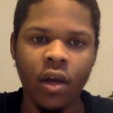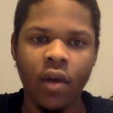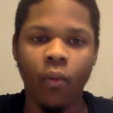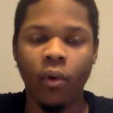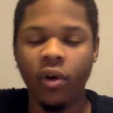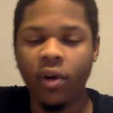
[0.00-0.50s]

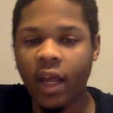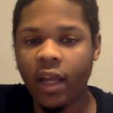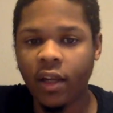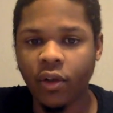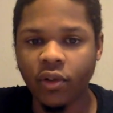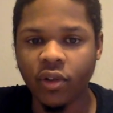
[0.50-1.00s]
Will they
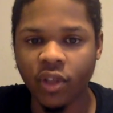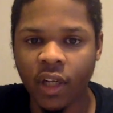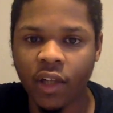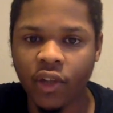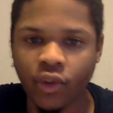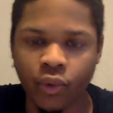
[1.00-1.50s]
use
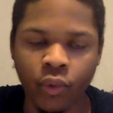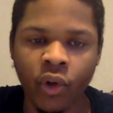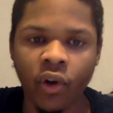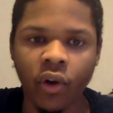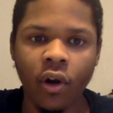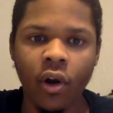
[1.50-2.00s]
Dennis Schroeder,